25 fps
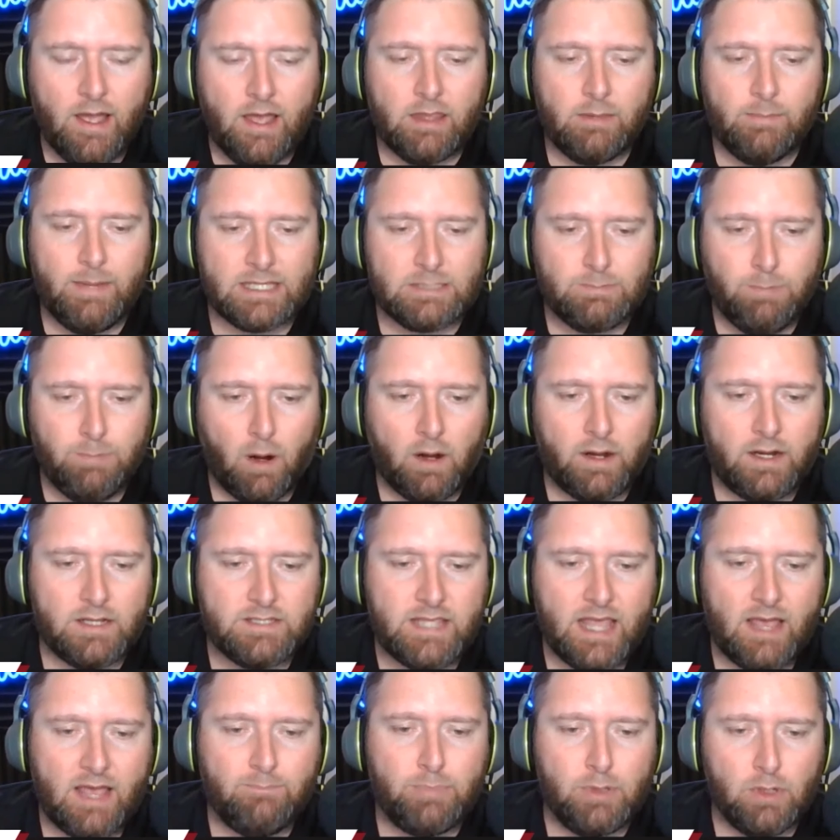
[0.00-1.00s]
The best part is
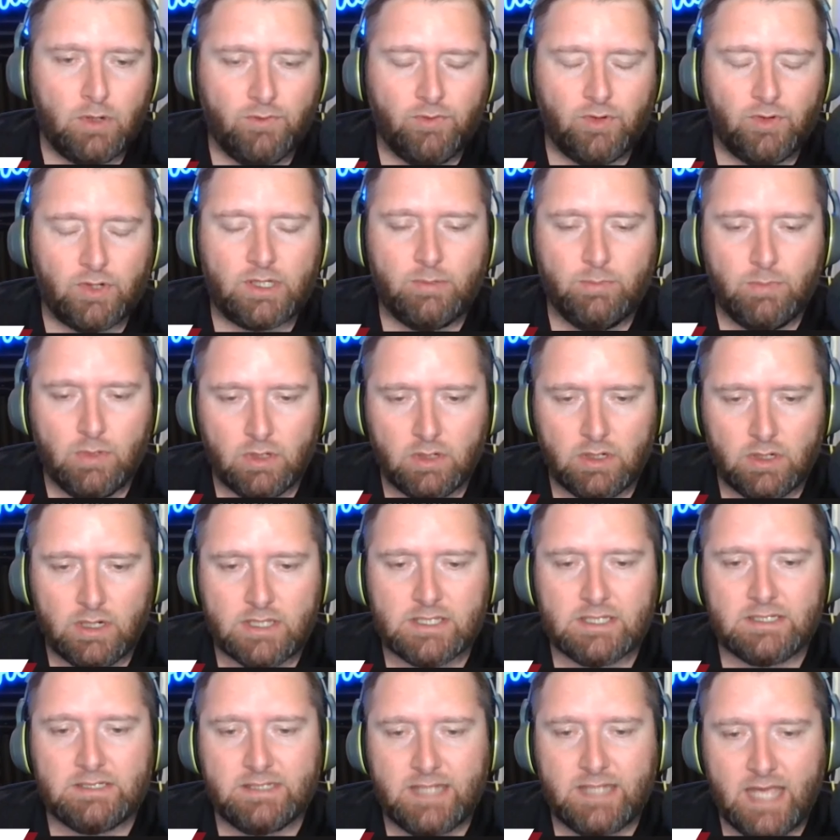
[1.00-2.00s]
they have beautiful
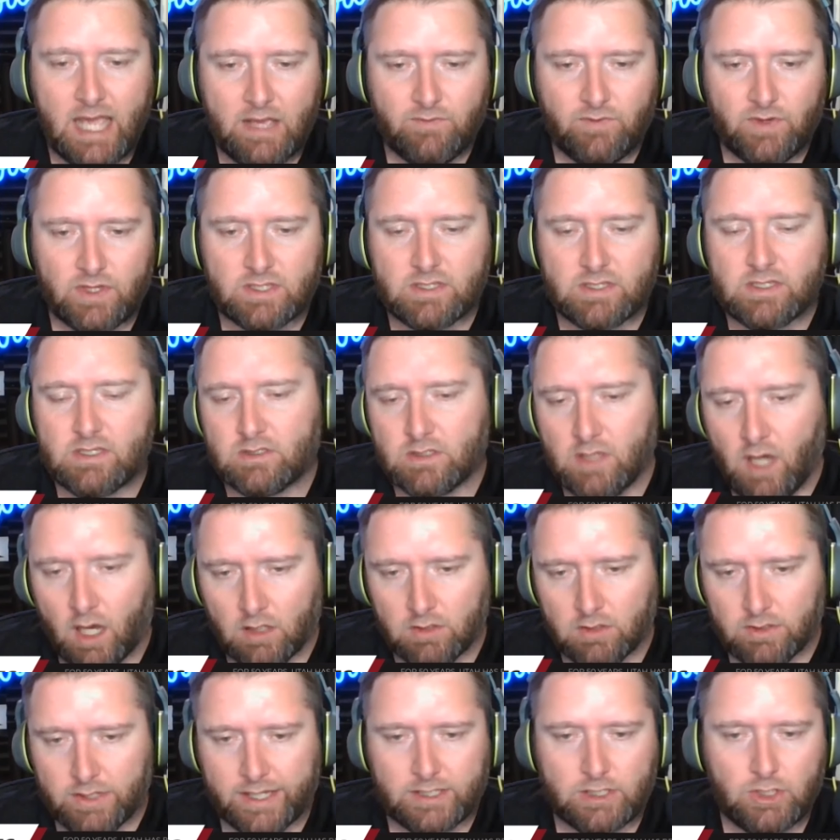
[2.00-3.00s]
communities in Davis,
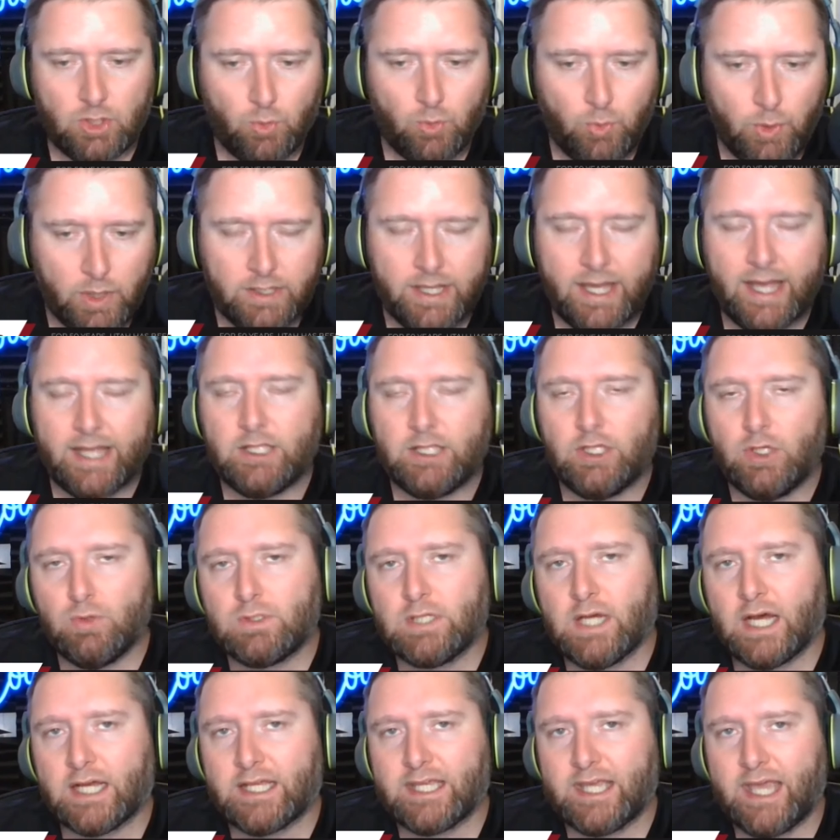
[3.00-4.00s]
Salt Lake, Tooele, and
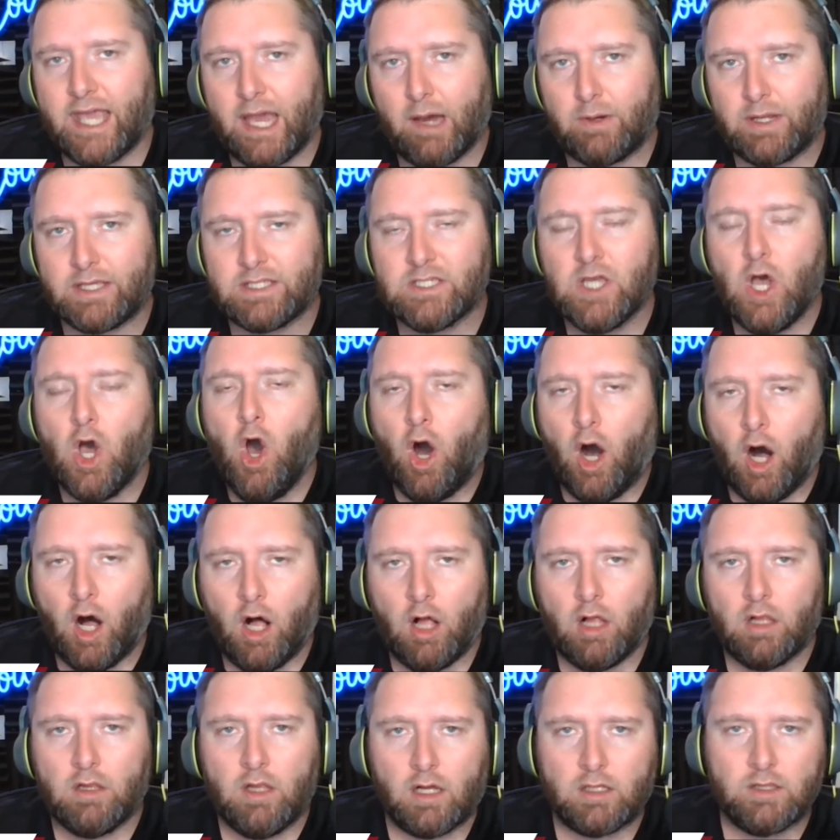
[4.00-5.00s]
Utah counties
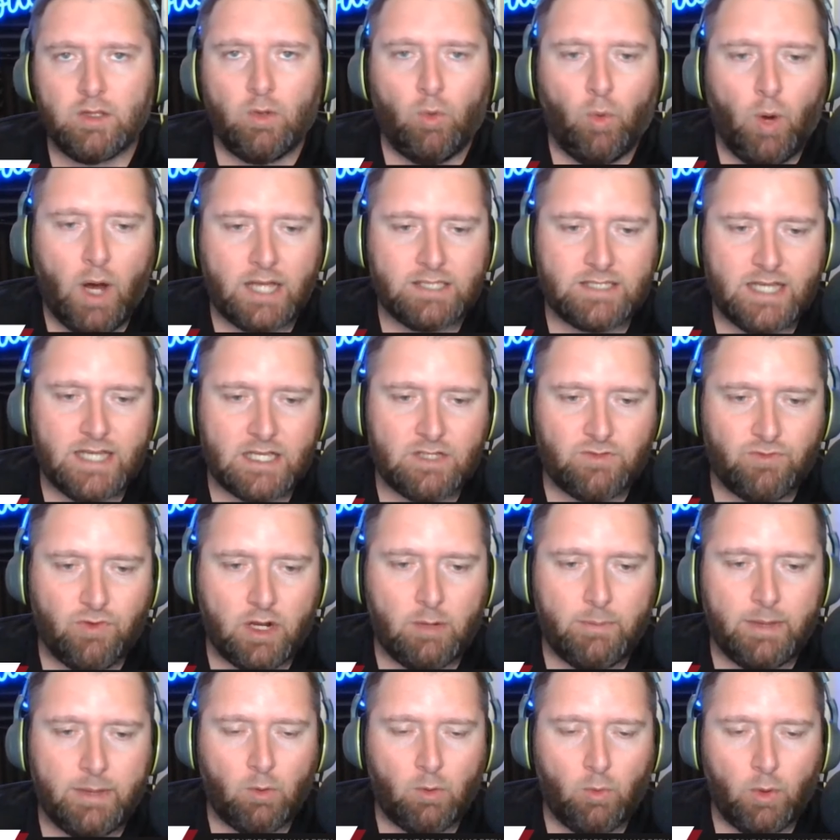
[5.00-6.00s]
all along the Wasatch Front,
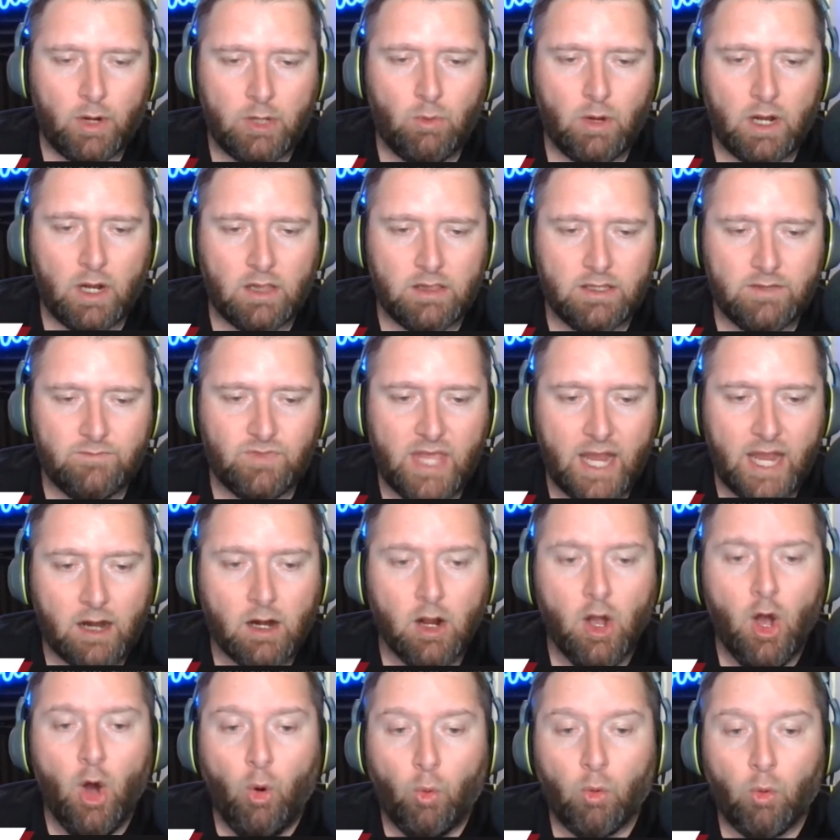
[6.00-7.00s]
where you want to live there,
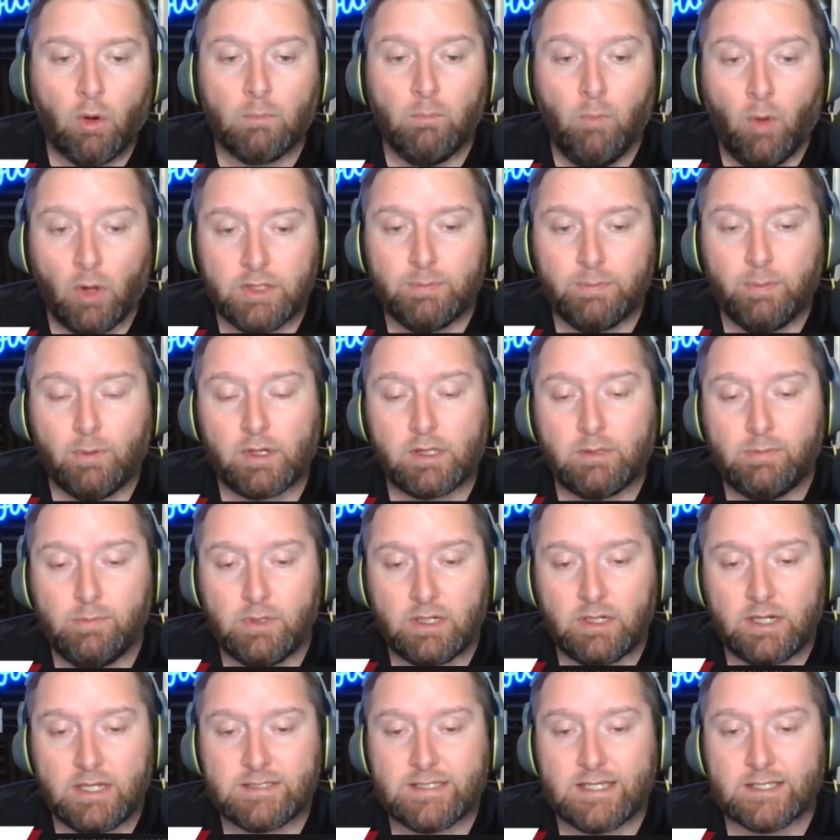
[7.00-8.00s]
or multiple
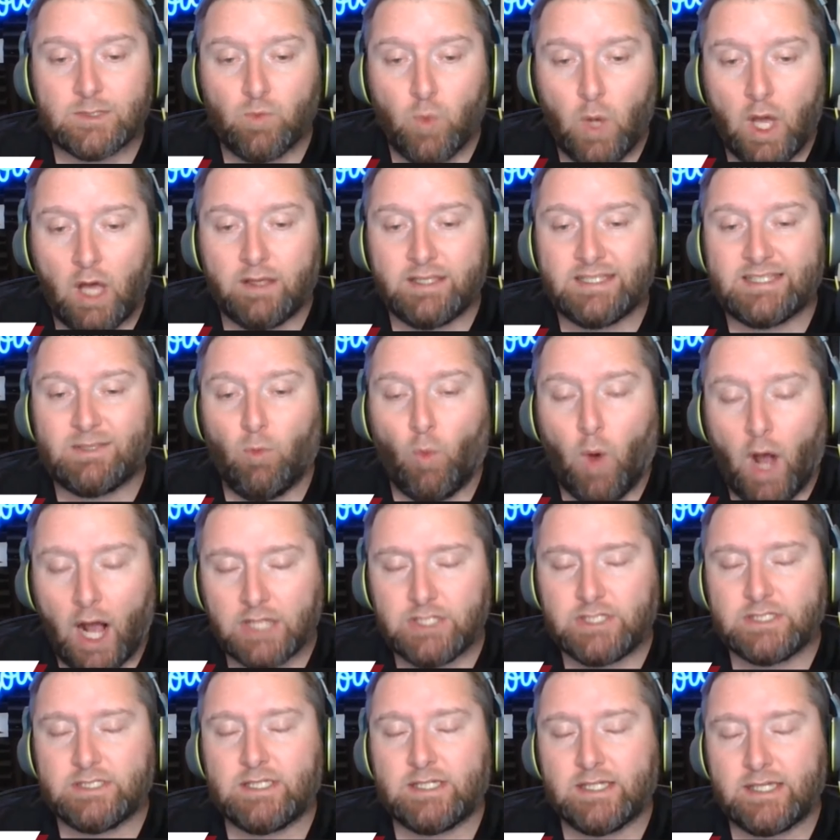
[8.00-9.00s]
communities as well in
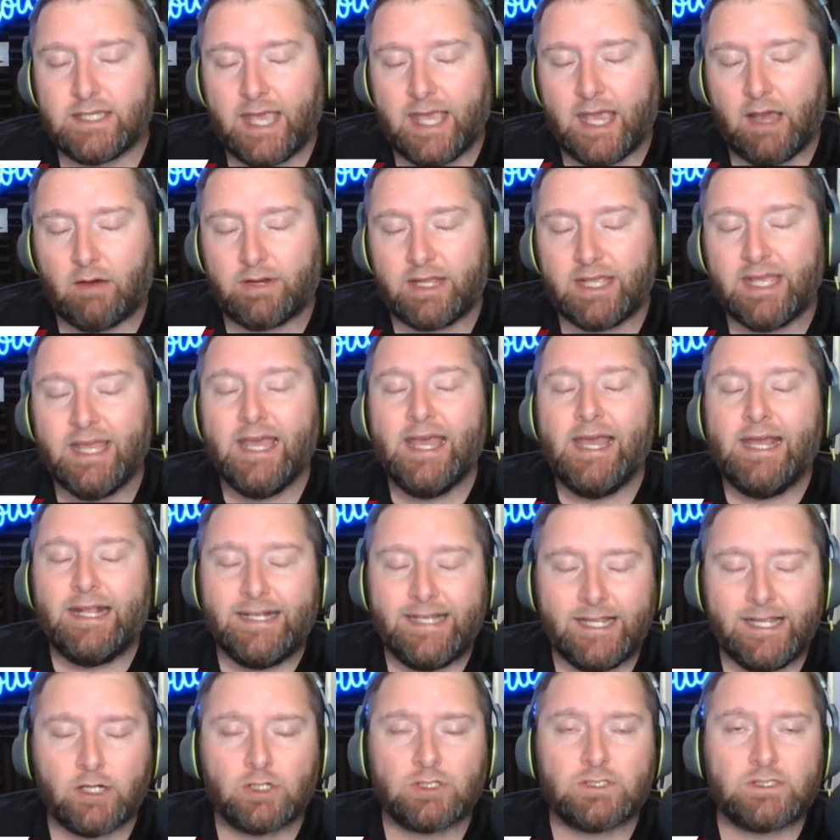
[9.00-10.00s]
Washington County
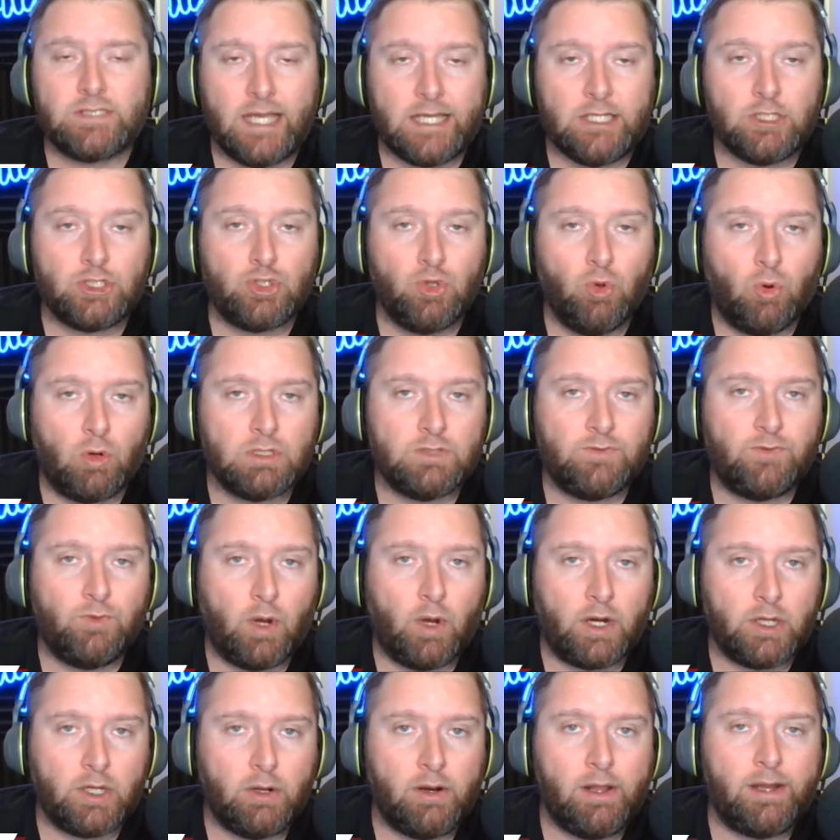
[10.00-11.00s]
near St. George if you
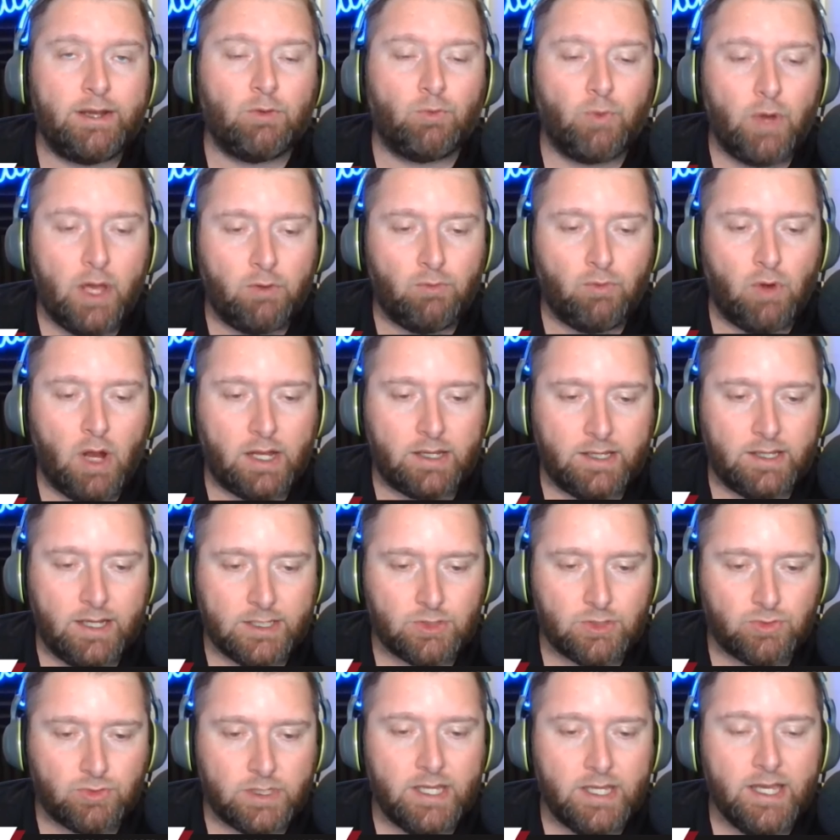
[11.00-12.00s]
want to go down to Red Rock
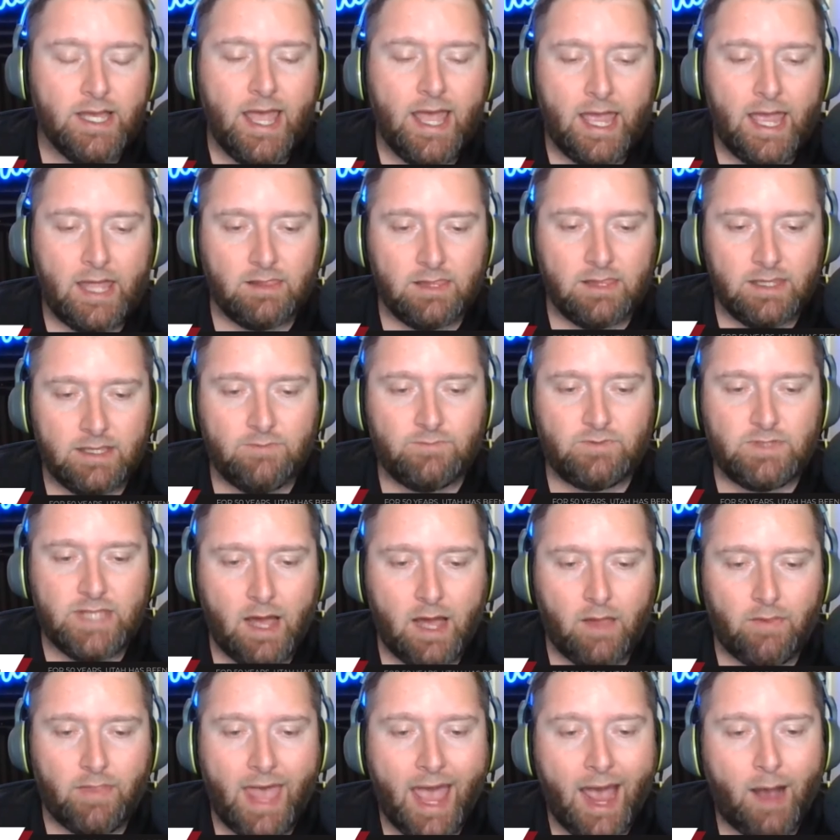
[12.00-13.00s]
Country and live
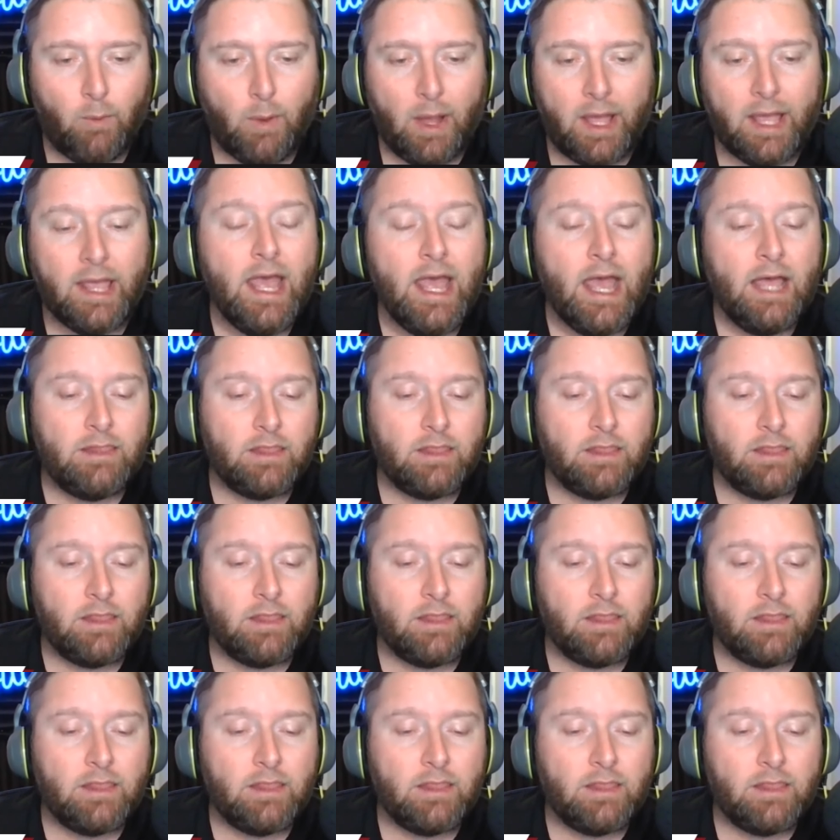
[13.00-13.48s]
down that way.